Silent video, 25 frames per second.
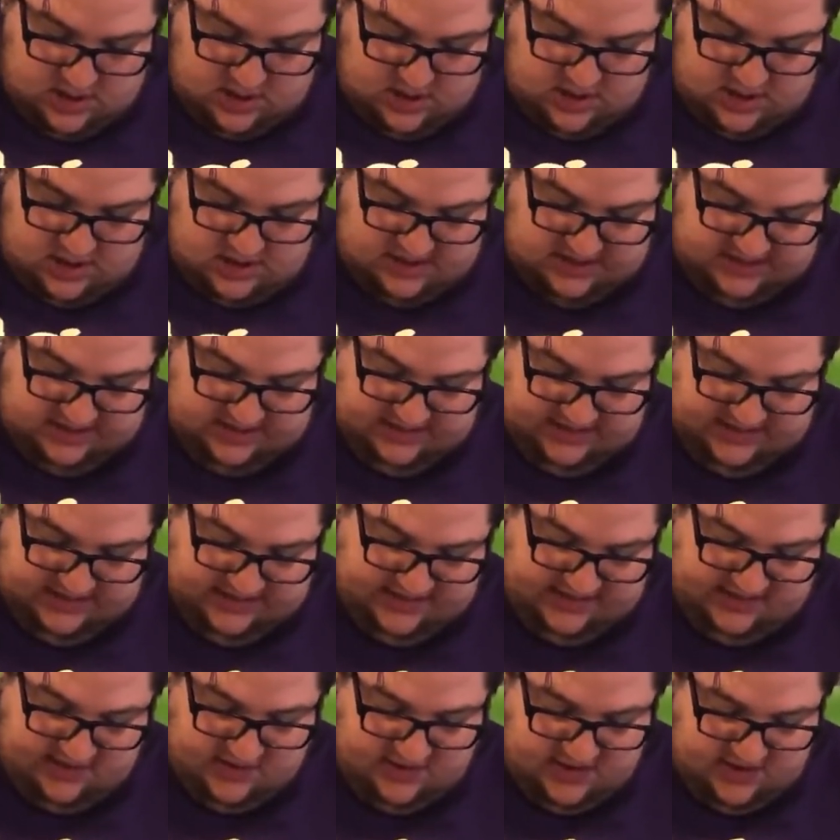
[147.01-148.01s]
And see, this
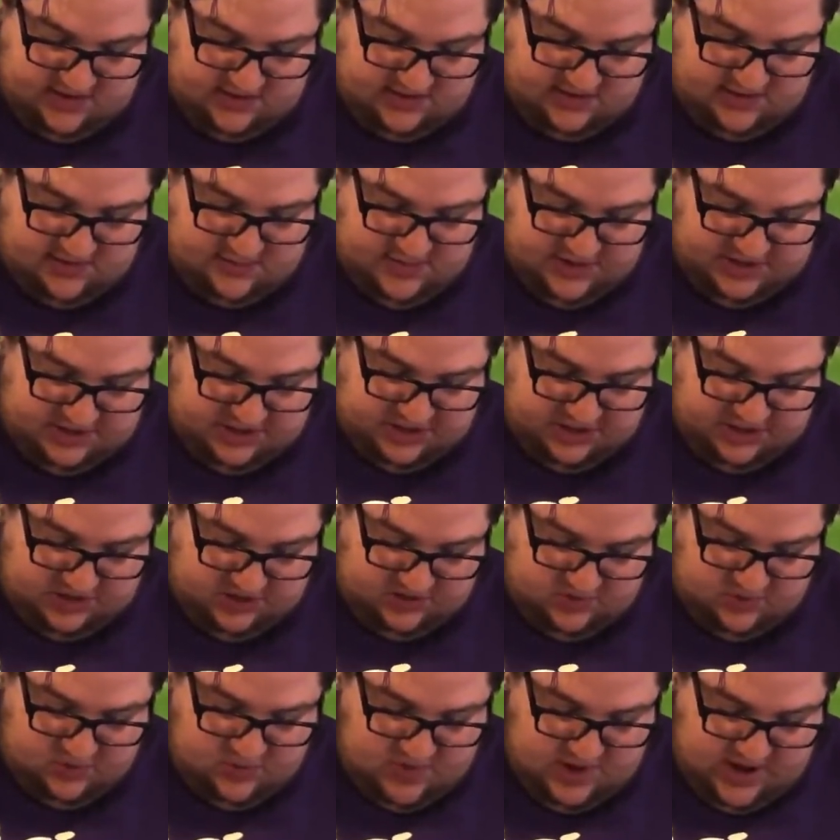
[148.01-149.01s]
is looking a little bit
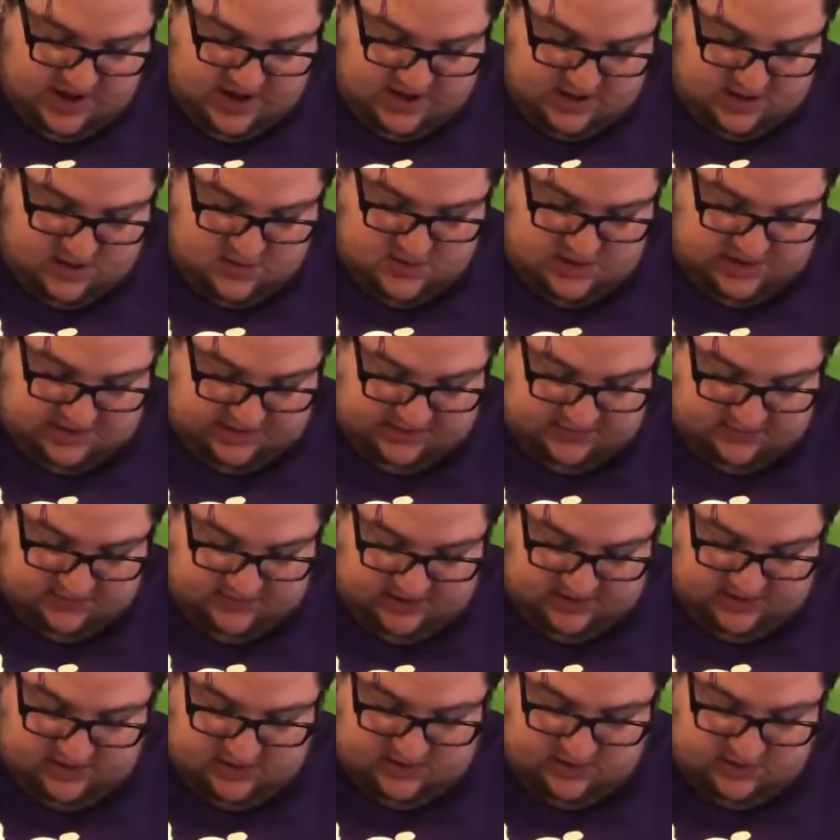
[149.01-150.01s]
too wet. You want
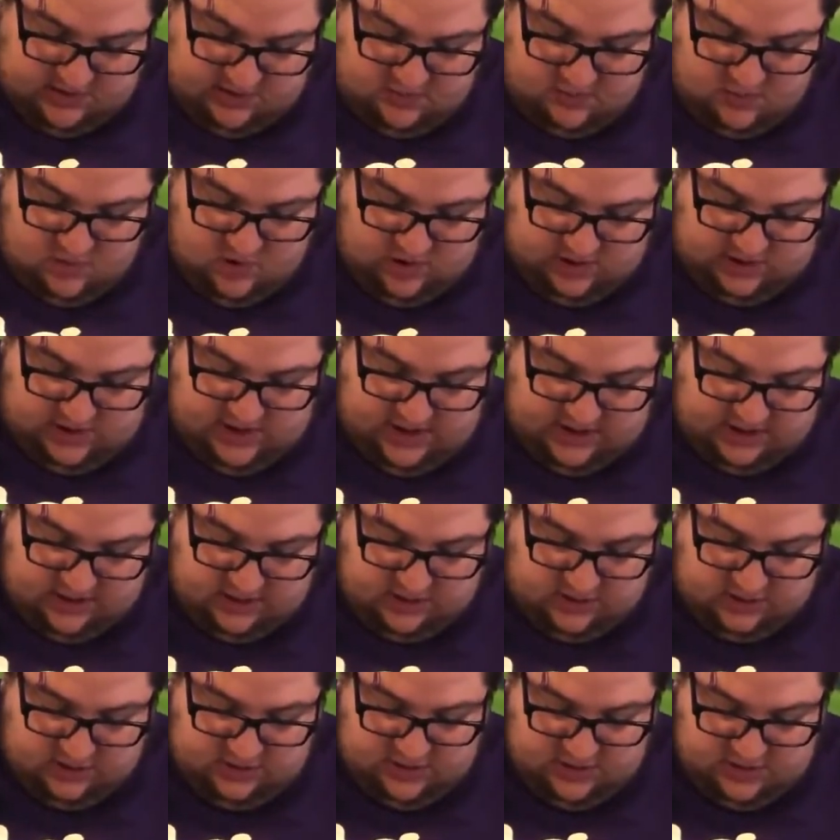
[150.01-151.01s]
something a little more like
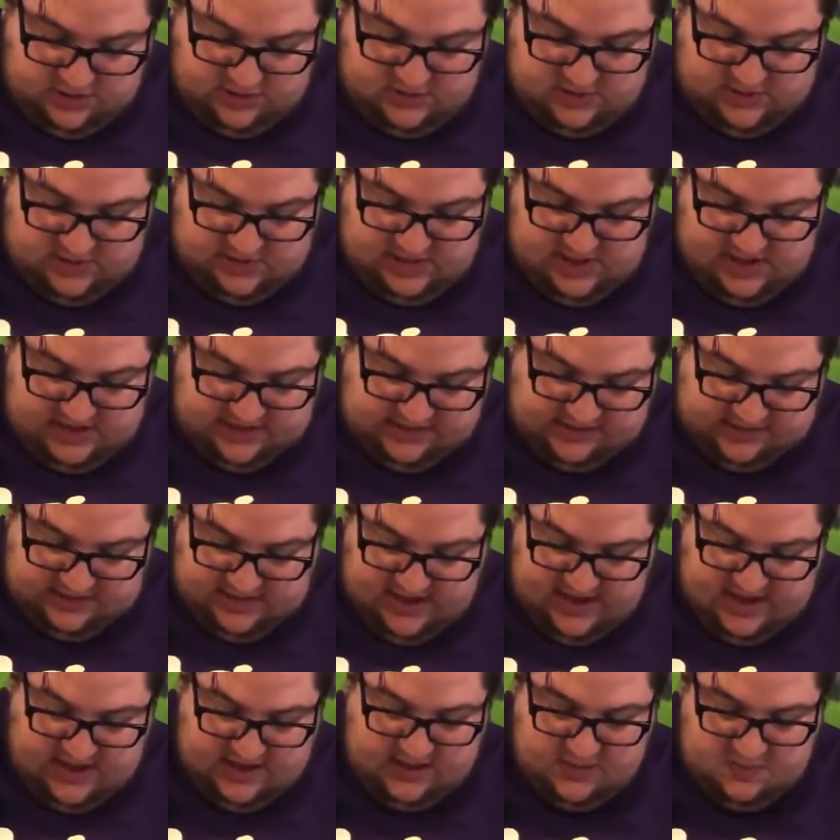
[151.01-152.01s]
glue and less
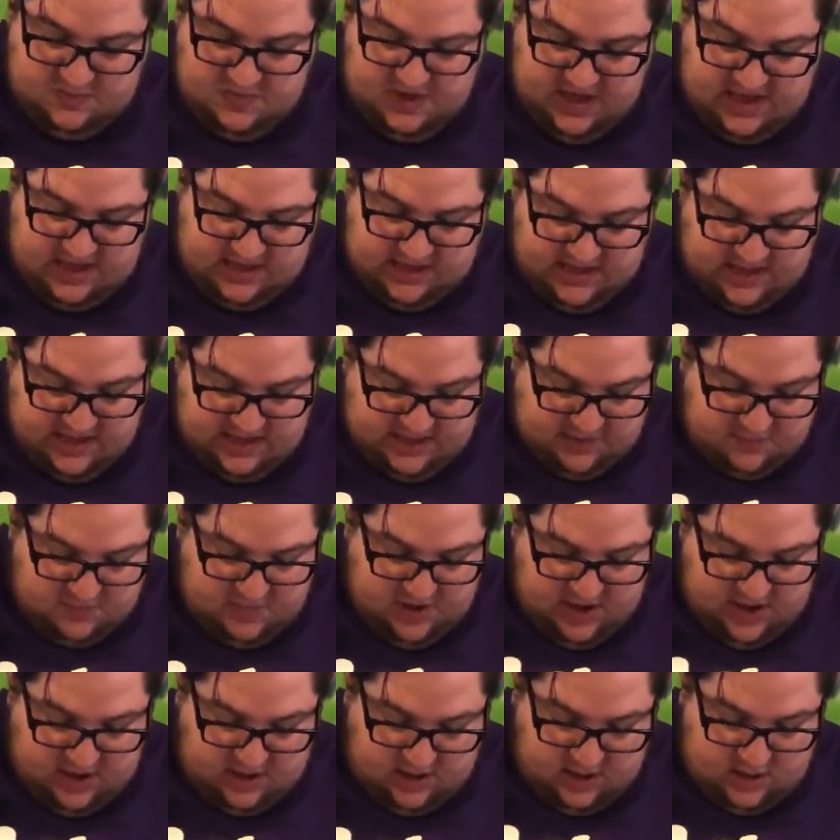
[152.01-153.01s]
like pancake
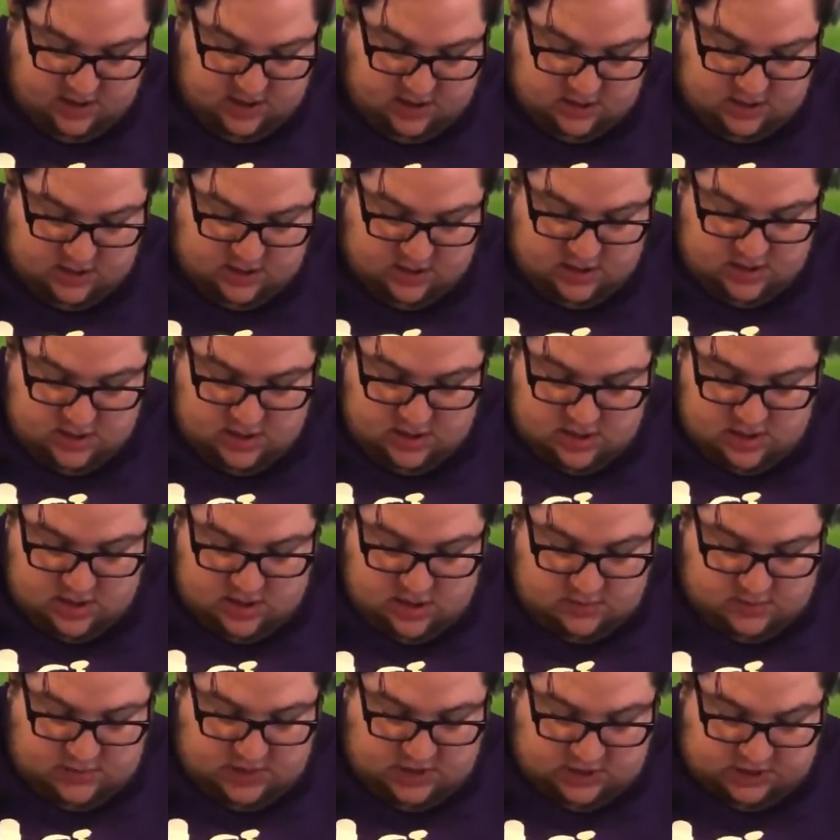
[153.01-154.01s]
batter.
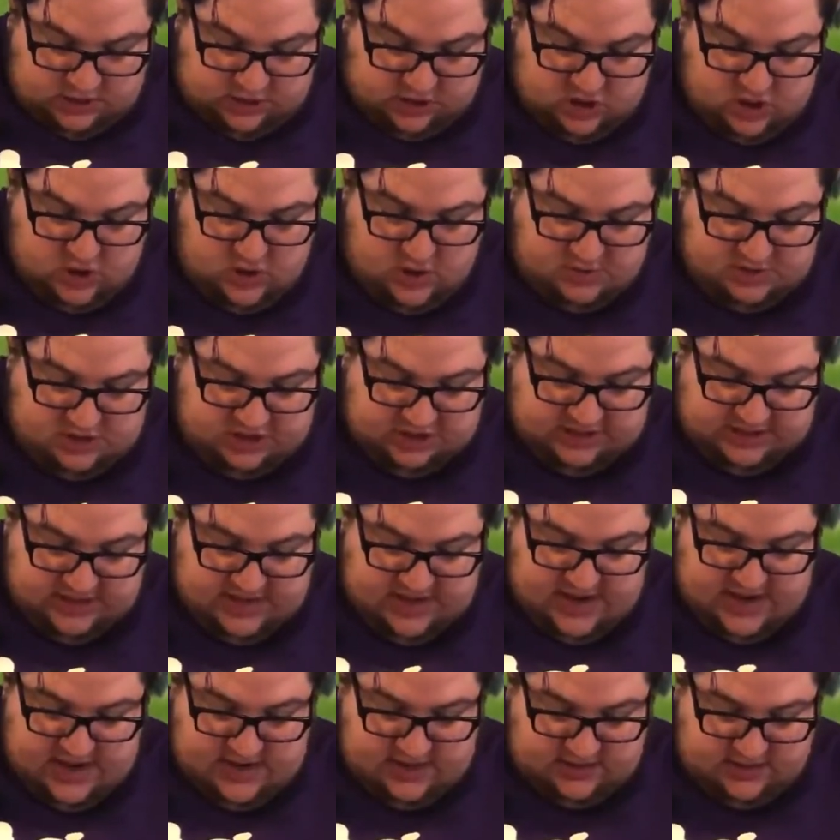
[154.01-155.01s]
So I'm just
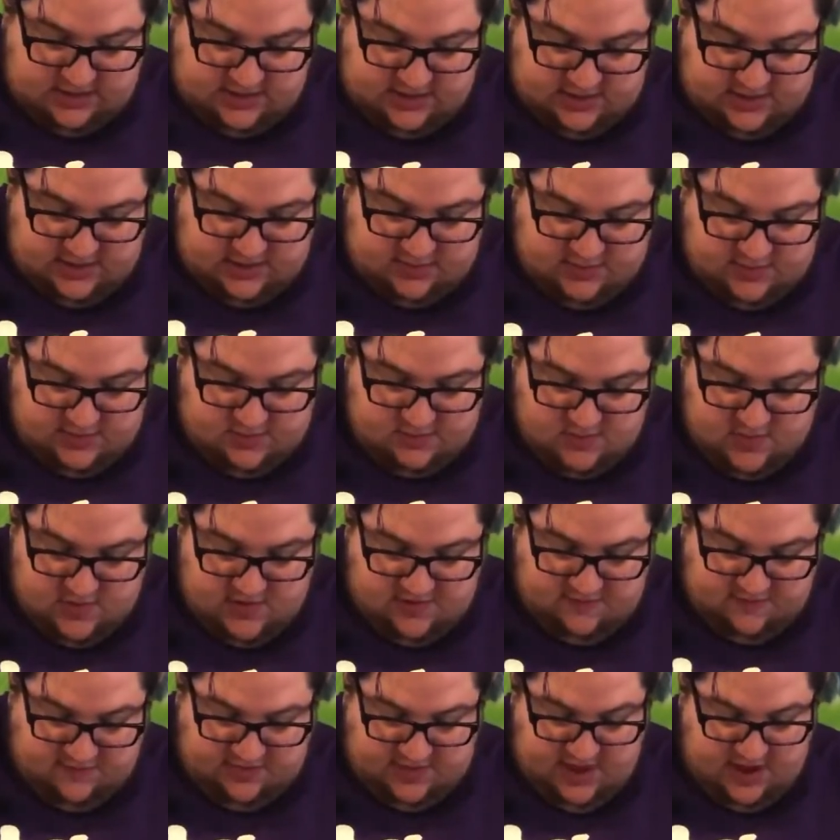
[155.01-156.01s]
going to add a little bit
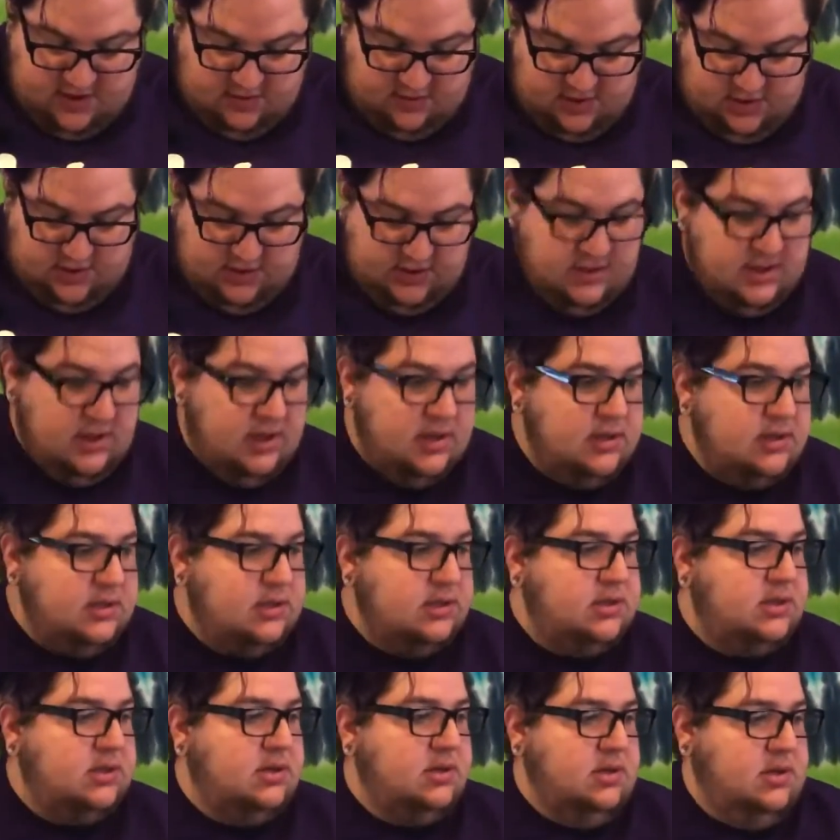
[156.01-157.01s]
more flour to
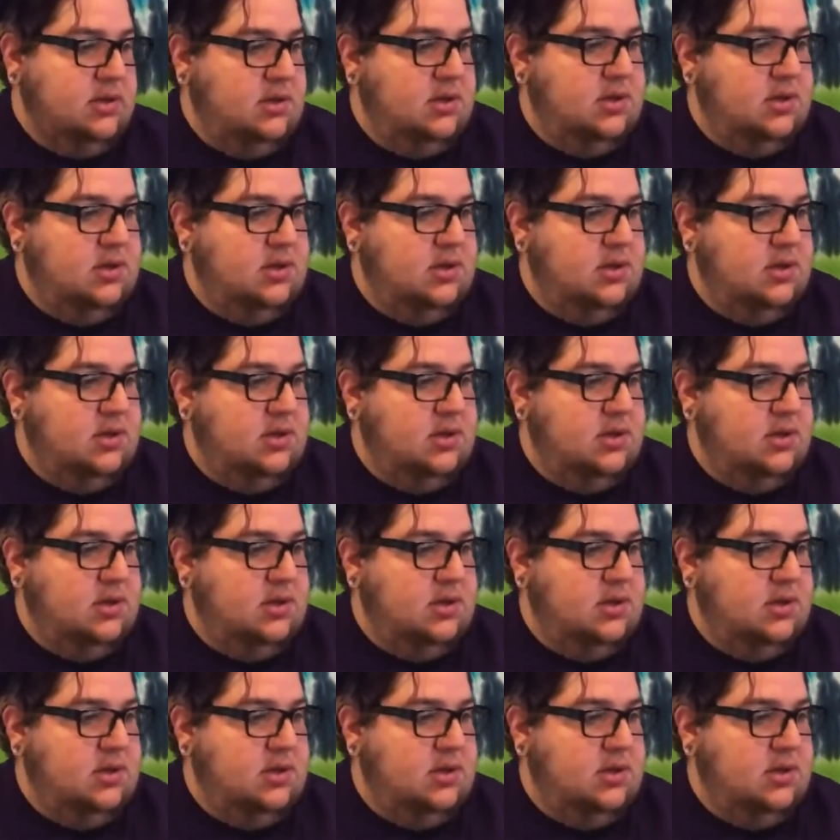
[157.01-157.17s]
this.